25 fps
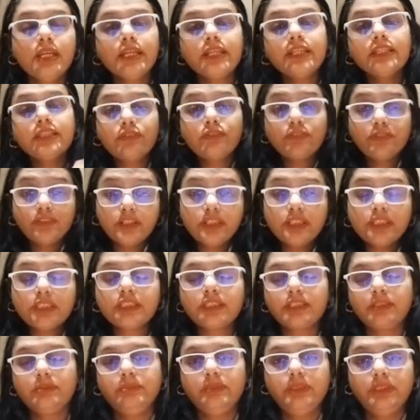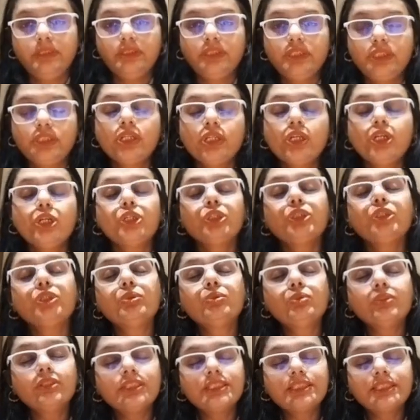In the first image,
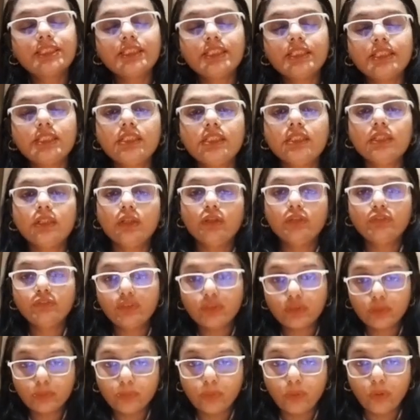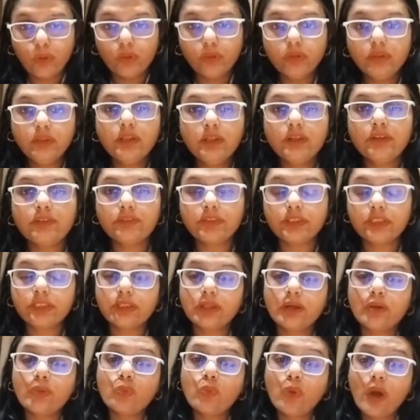you will see a football
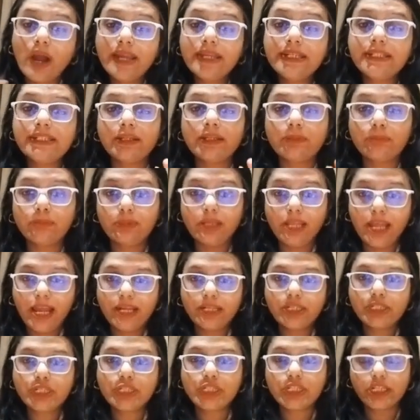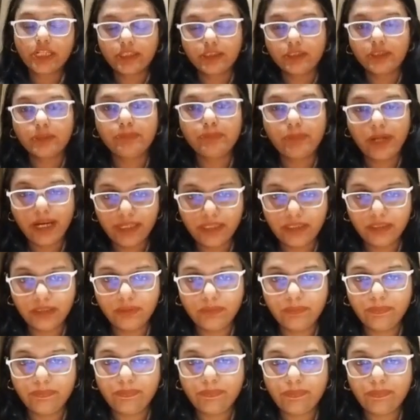with a white and black checkered pattern.